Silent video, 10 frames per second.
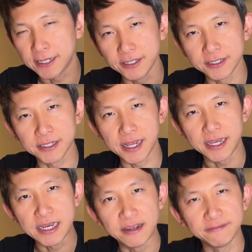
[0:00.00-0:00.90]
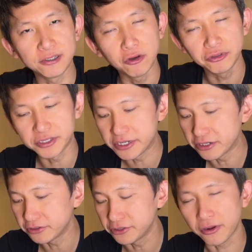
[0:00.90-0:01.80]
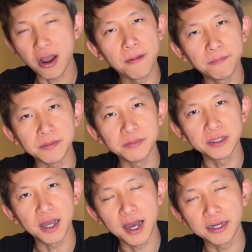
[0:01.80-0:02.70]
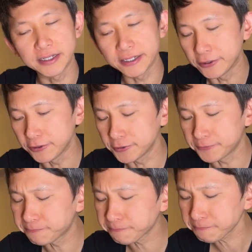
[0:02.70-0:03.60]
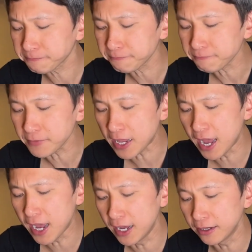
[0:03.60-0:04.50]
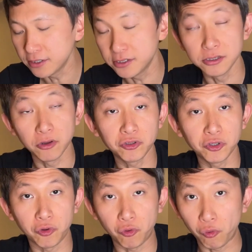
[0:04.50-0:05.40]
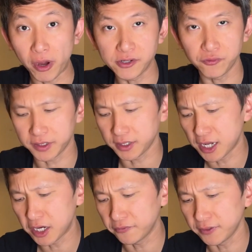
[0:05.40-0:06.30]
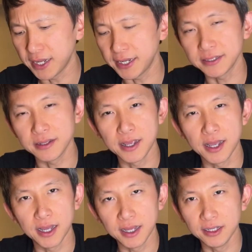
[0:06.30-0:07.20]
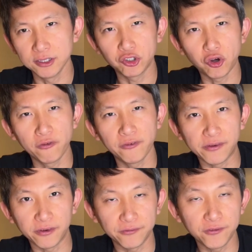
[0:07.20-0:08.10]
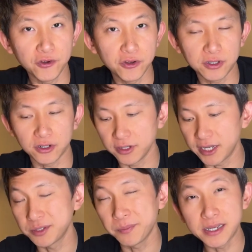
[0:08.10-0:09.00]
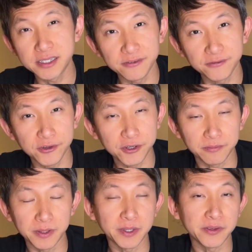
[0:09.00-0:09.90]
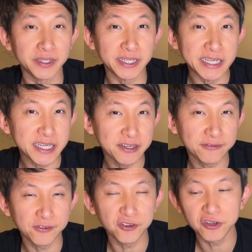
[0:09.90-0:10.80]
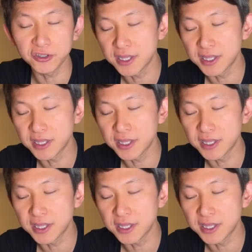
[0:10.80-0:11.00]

just like enough toasty notes to complement the honey note. This is also great with a lot of like strong flavored food or like spicy food, maybe even Indian food.